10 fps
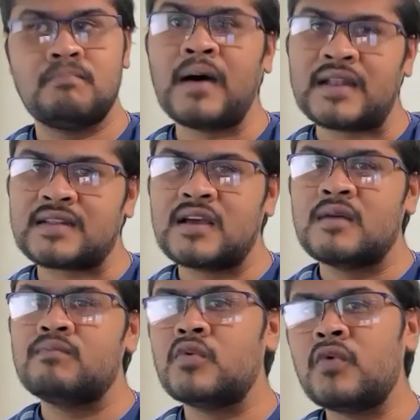But
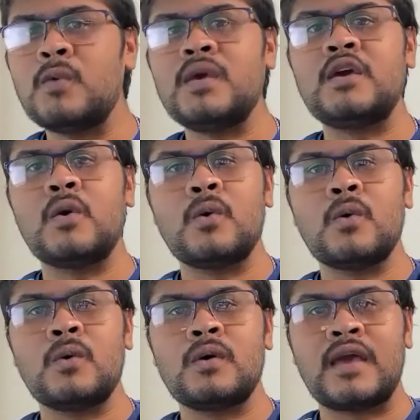before we
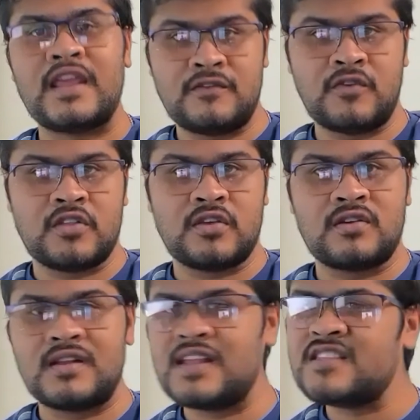go any further,
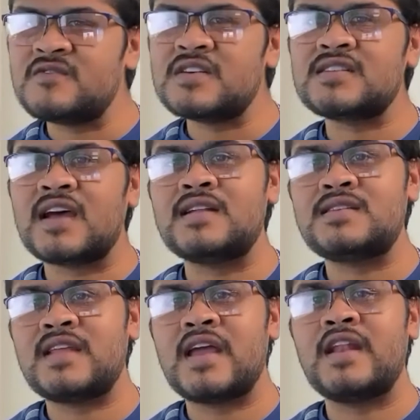let's first
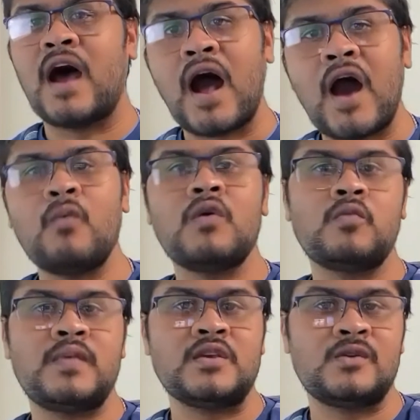understand how we will
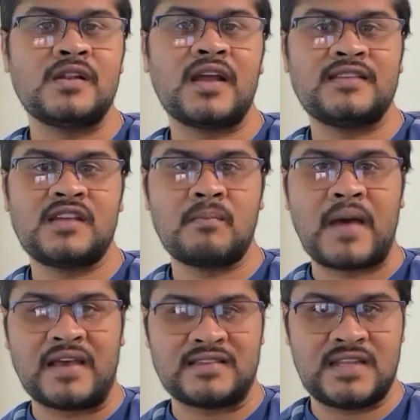be utilizing
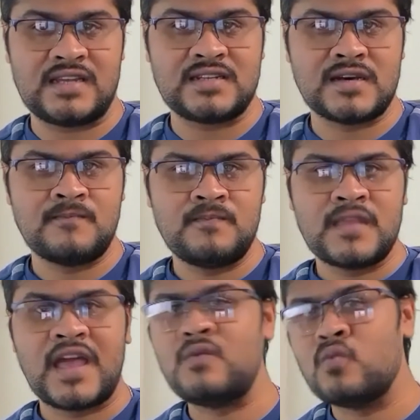banks data
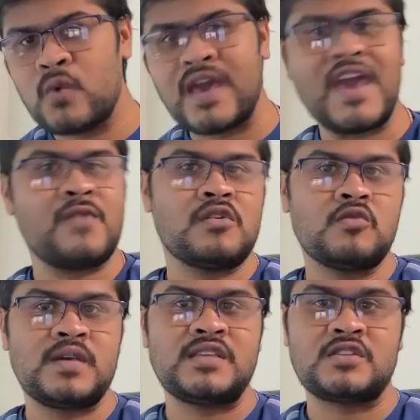and where we will
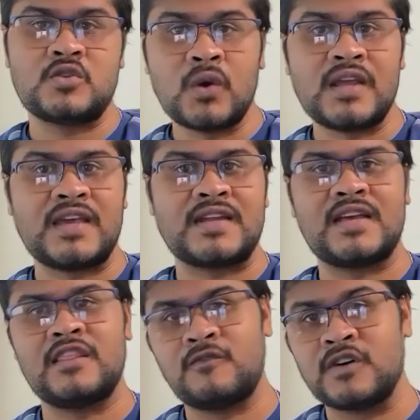be storing it
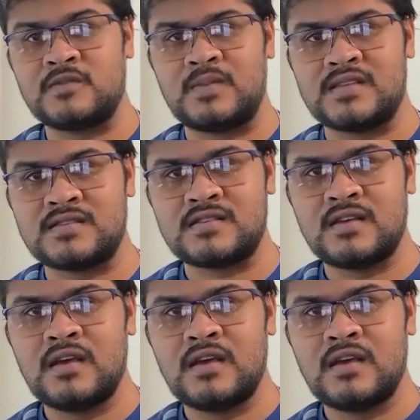in the first place.